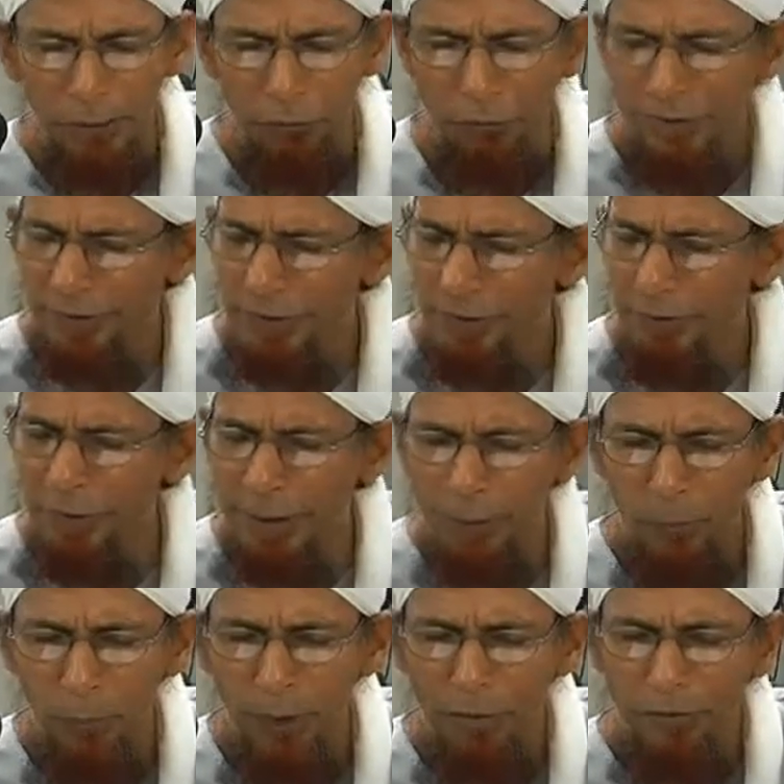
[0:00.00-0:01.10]
Receive
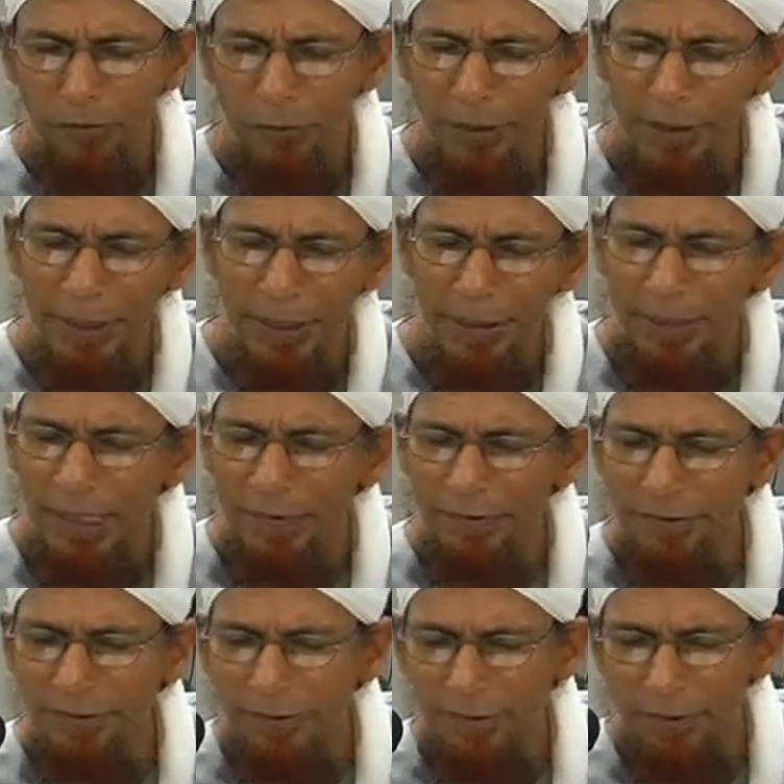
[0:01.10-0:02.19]
them well, for they are
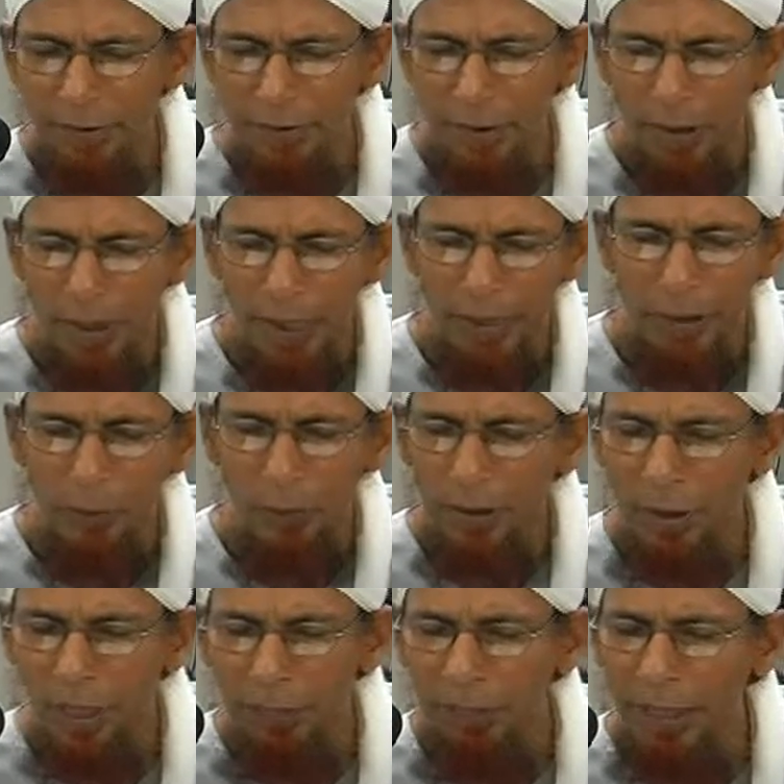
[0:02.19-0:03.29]
guests and they will
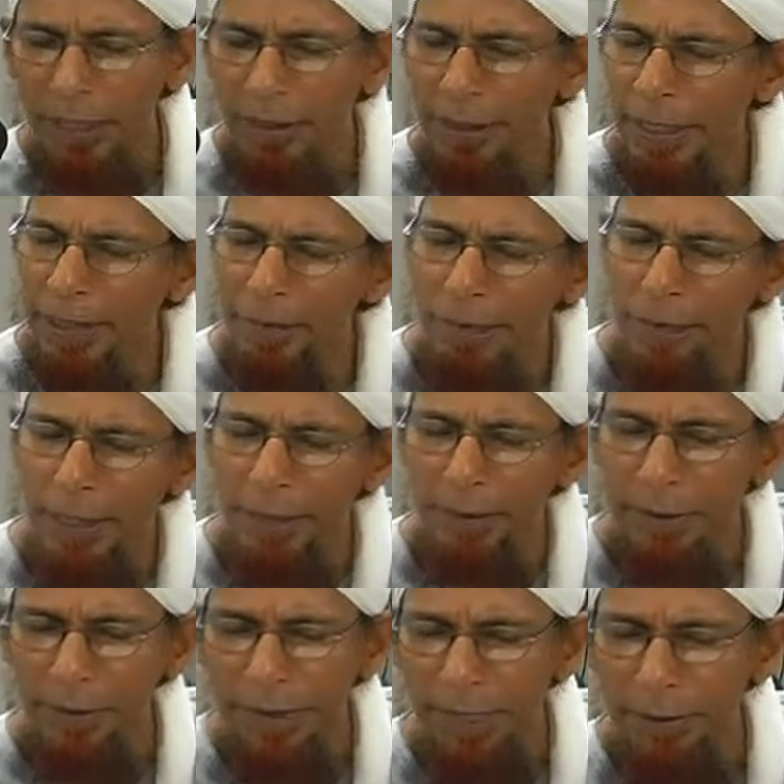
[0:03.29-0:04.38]
come again
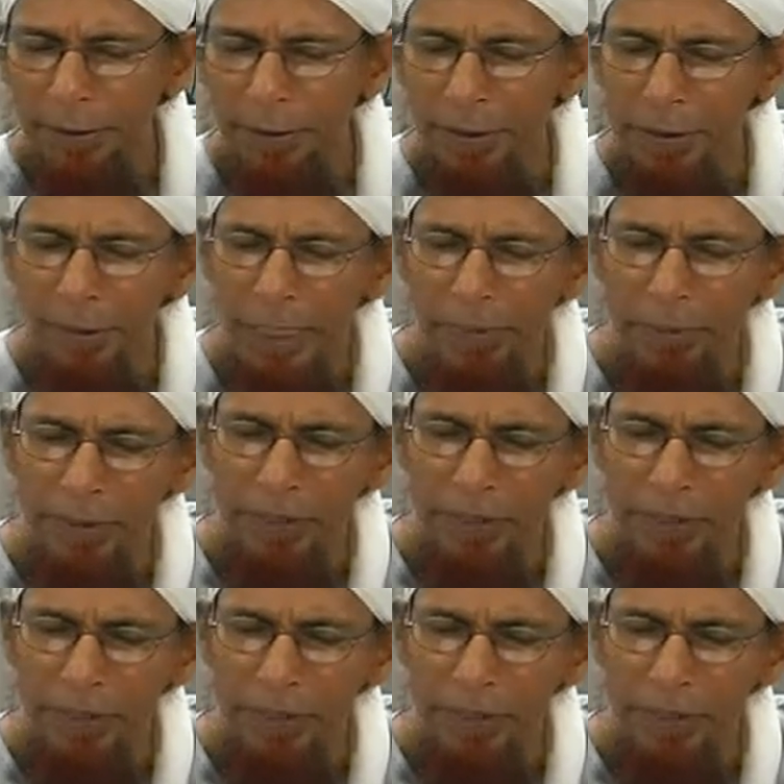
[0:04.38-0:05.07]
and again and again.